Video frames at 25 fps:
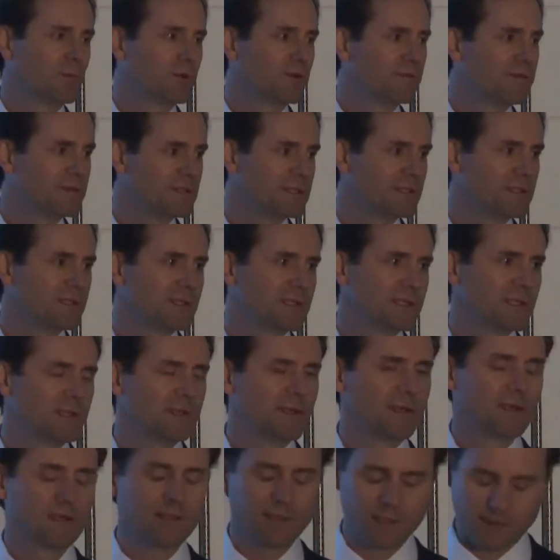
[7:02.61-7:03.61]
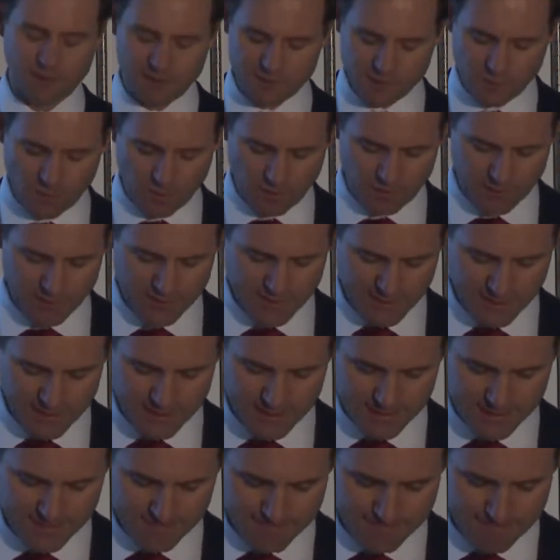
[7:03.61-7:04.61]
provisions in those
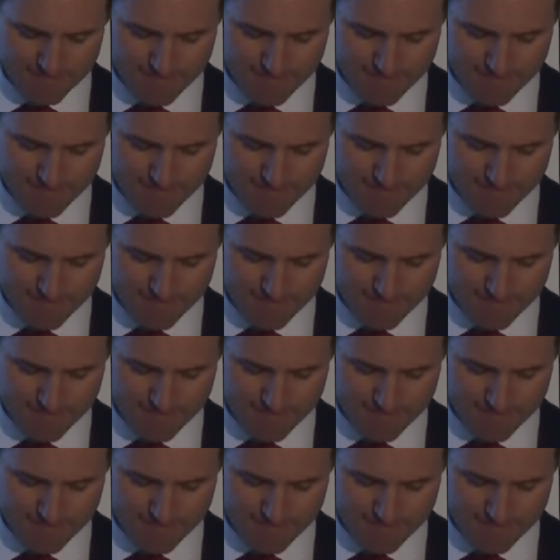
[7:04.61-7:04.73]
warranties.